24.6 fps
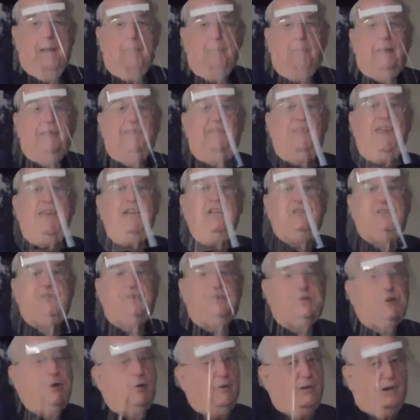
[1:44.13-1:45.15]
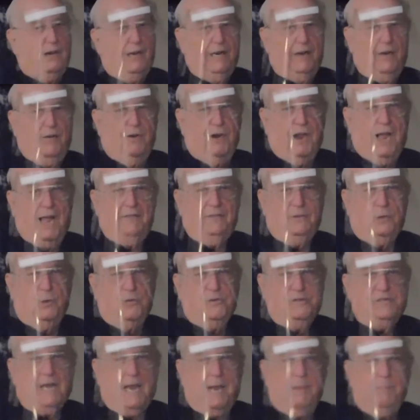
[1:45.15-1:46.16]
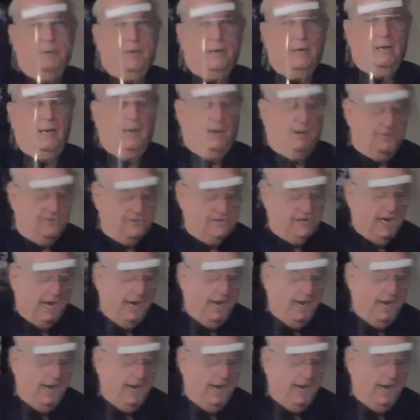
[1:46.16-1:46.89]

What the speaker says: but these certainly are not those type of gloves.